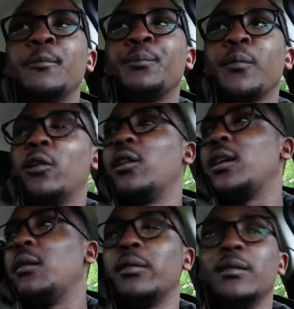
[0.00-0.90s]
or a
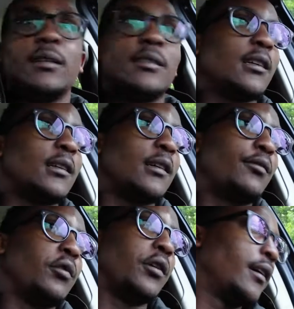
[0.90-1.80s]
company lists a car
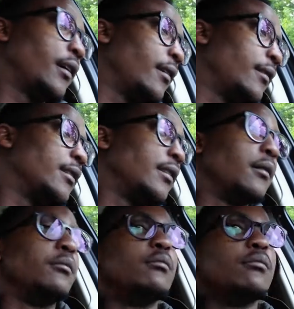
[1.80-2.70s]
for a year and then they're
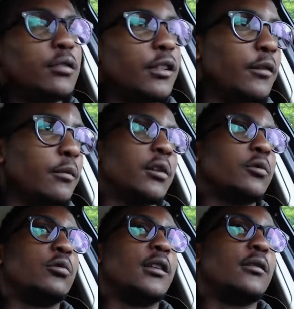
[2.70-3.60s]
given back to
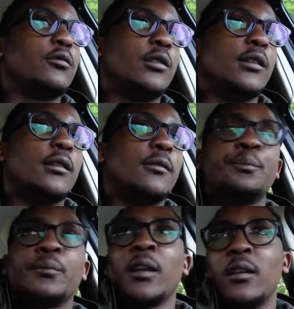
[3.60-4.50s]
their to their
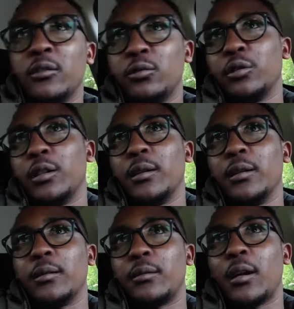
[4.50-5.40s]
to
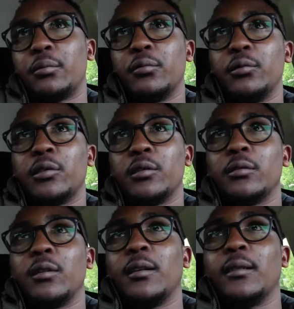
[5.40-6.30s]
the car producers.
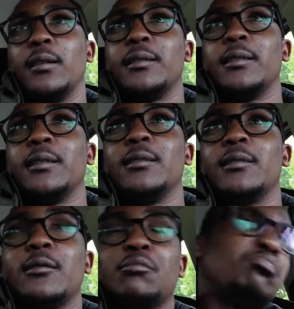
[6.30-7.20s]
Like, let's say
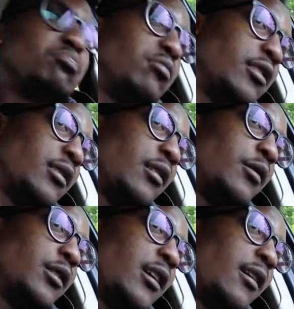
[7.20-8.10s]
this, let's say
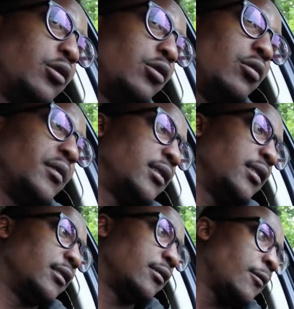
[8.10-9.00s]
VW or
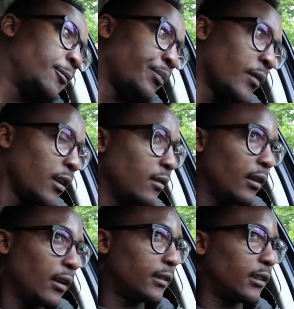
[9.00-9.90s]
Mercedes, they
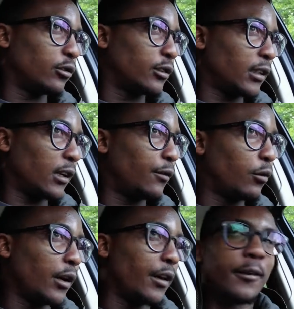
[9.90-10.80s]
lend out a car for
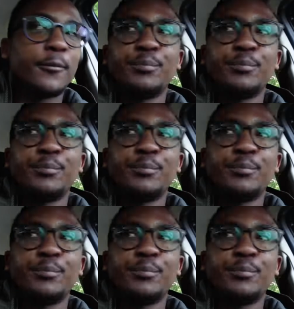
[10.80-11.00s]
a year.